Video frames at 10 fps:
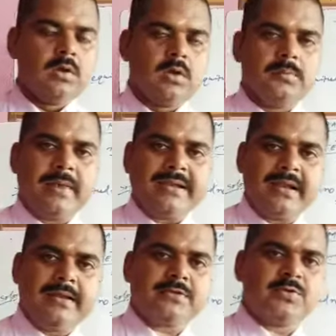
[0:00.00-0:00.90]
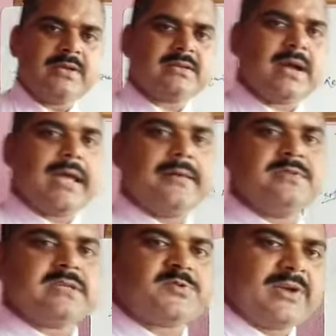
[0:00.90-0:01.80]
My dear students, I have
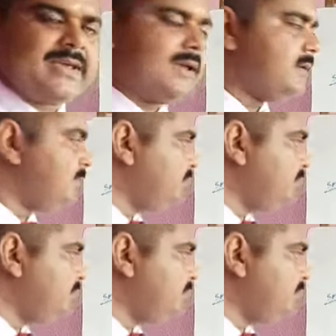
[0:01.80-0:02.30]
just taken